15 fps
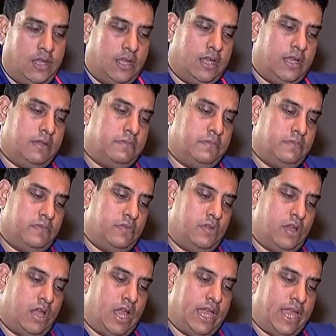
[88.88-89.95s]

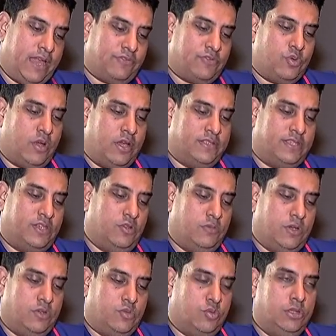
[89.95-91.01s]
I have to ask you
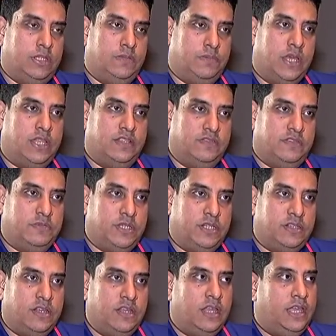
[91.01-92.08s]
about Kuldeep Yadav. I
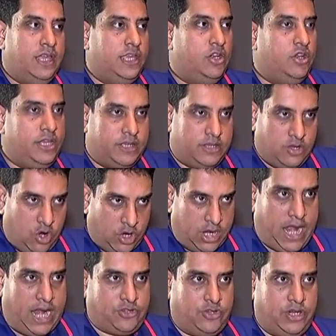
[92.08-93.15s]
mean, he got
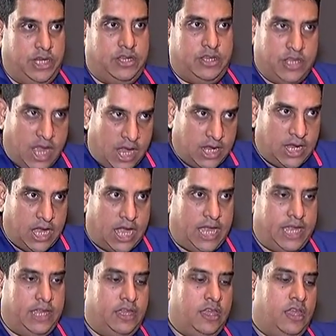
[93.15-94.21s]
a hat-trick, young
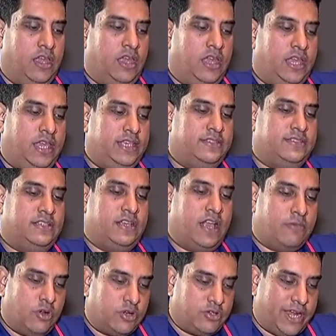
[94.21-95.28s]
guy. He's
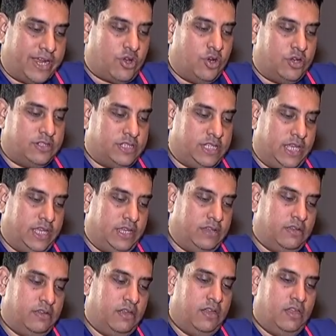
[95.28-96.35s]
come on record saying